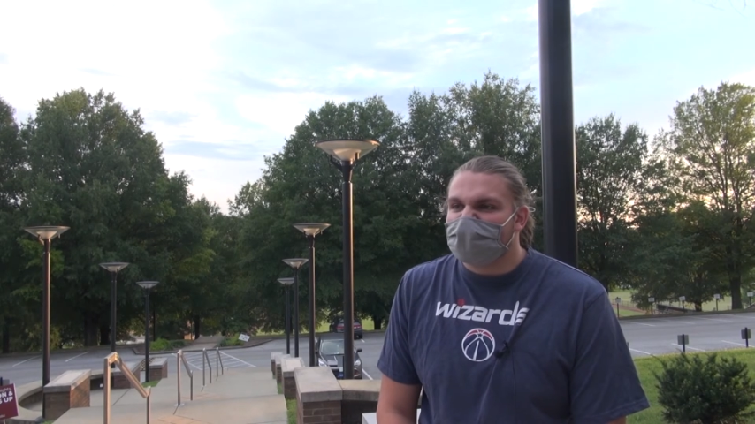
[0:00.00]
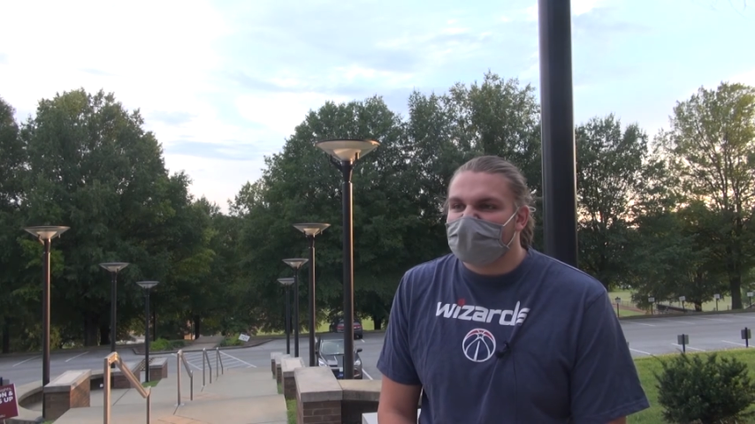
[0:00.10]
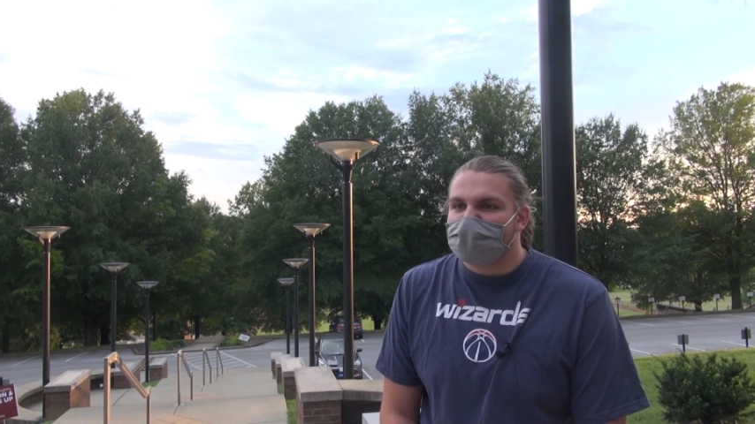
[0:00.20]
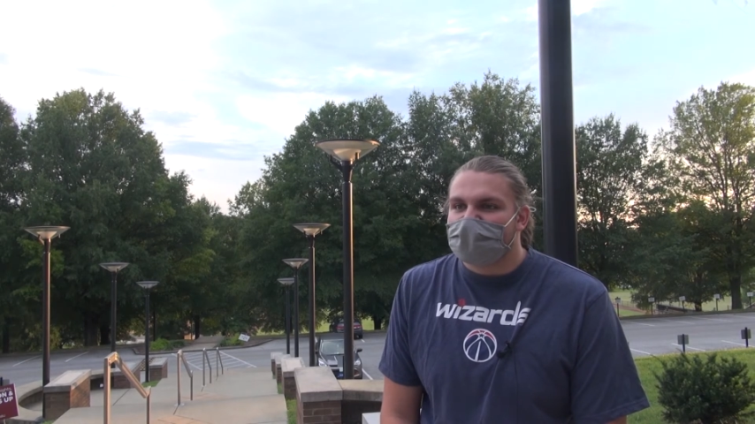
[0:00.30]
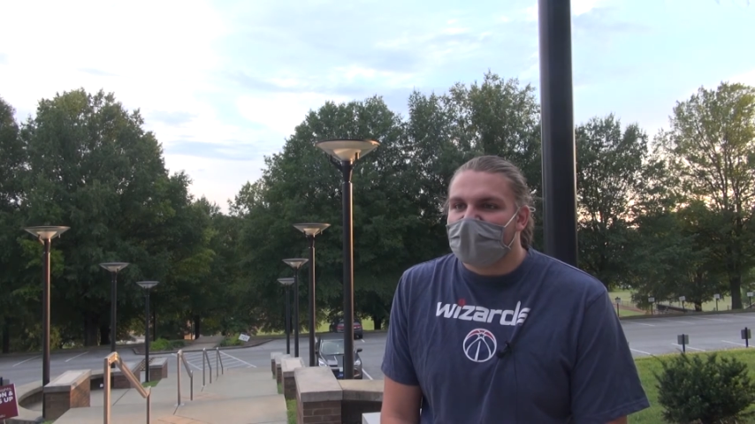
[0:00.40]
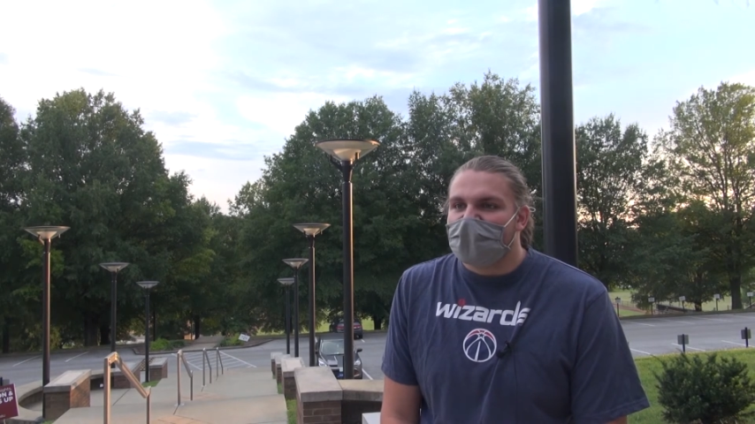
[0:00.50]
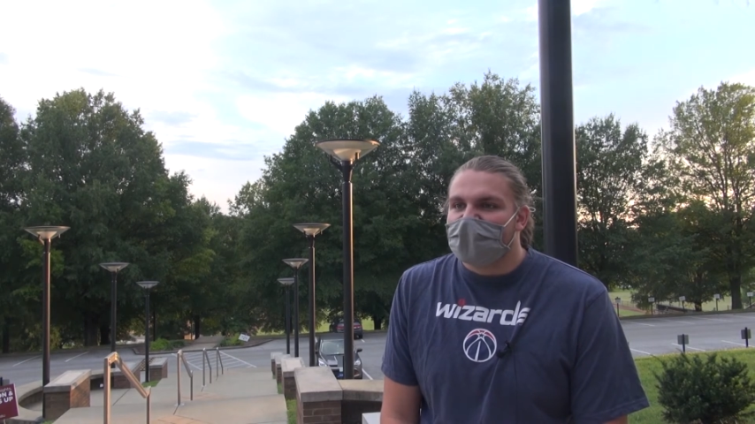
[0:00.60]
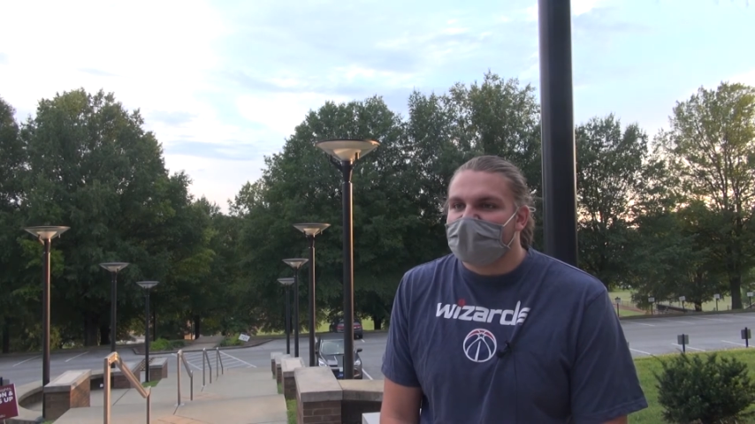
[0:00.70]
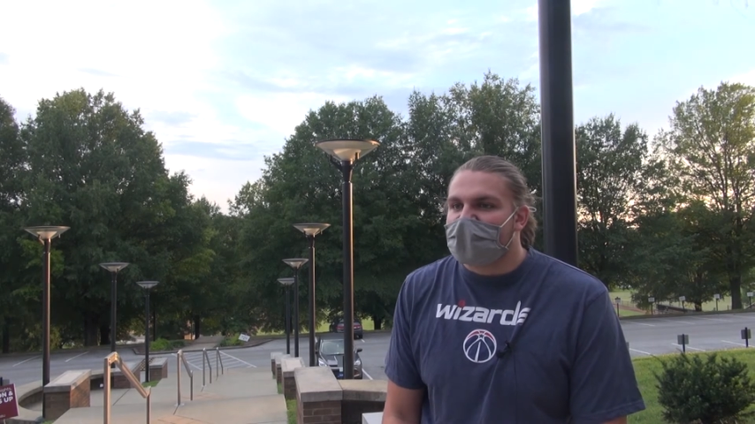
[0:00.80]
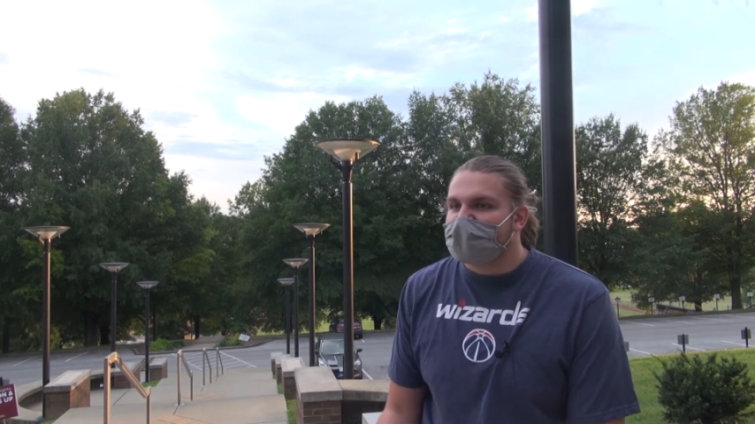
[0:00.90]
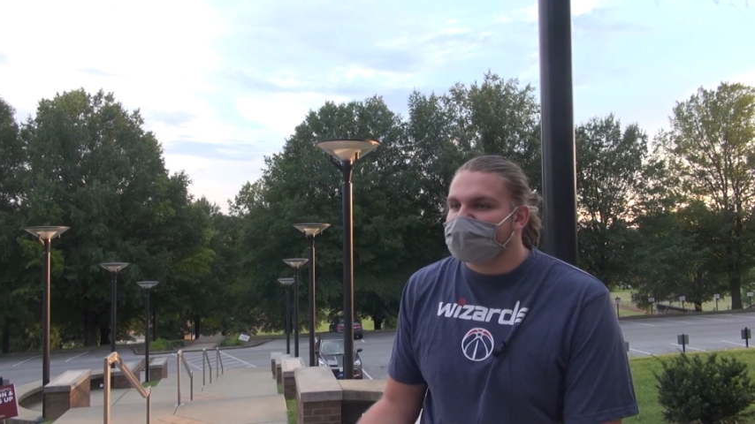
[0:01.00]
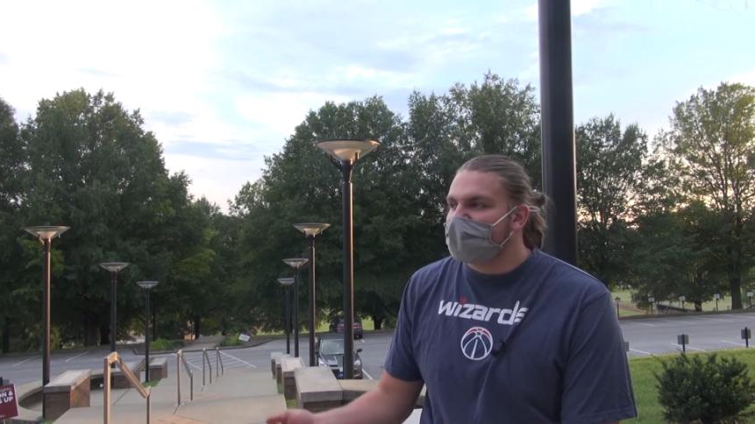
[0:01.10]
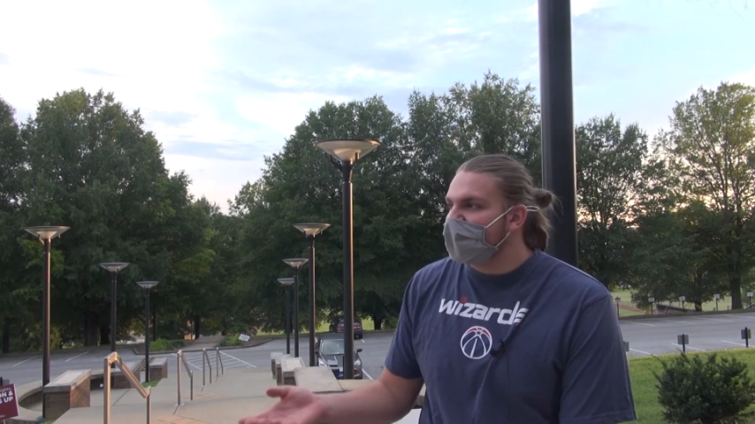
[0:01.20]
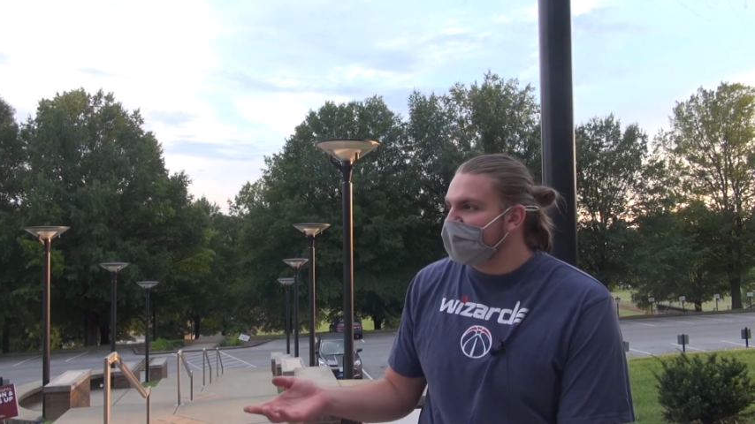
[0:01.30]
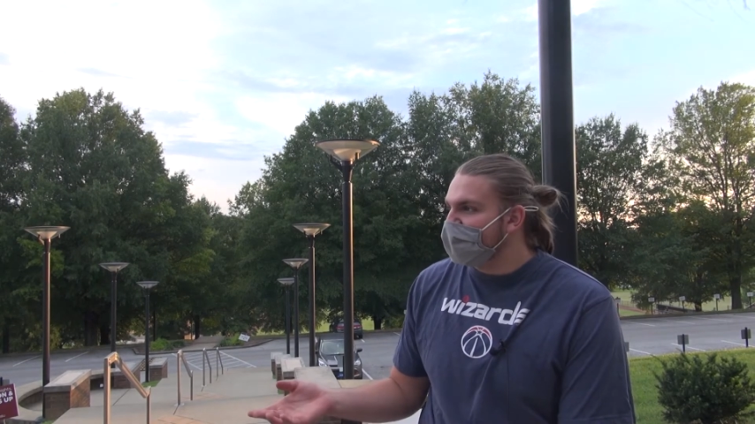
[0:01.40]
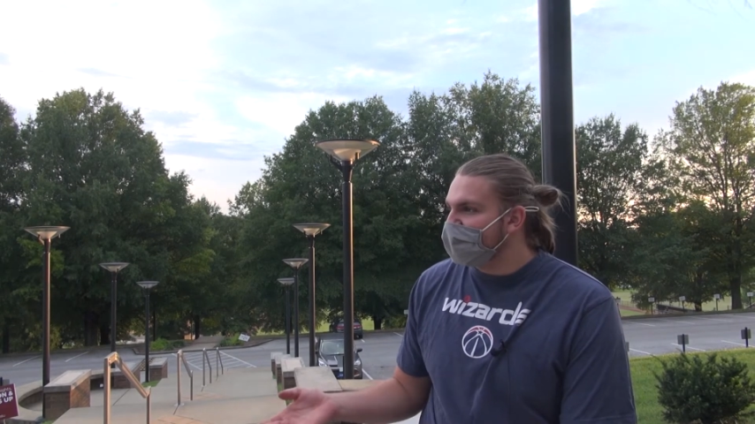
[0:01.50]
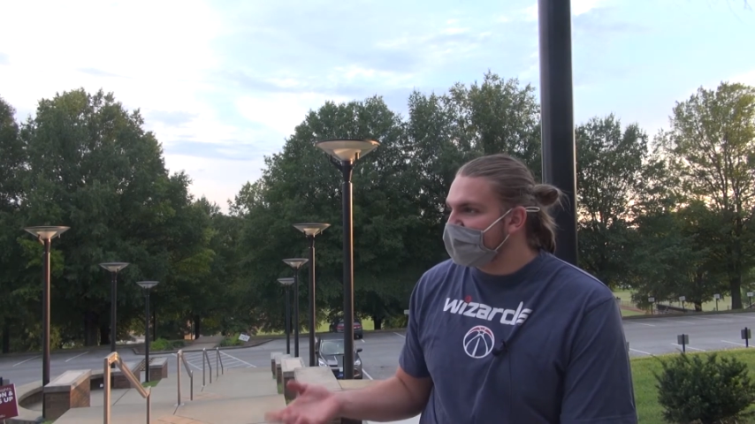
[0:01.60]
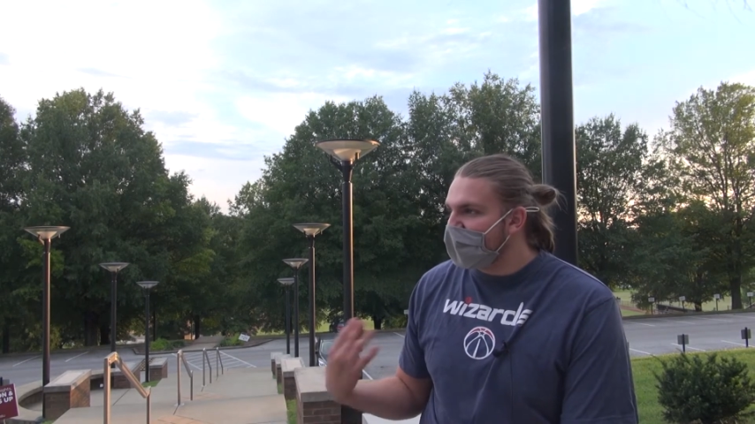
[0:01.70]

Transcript: most of the day. Can't like uh,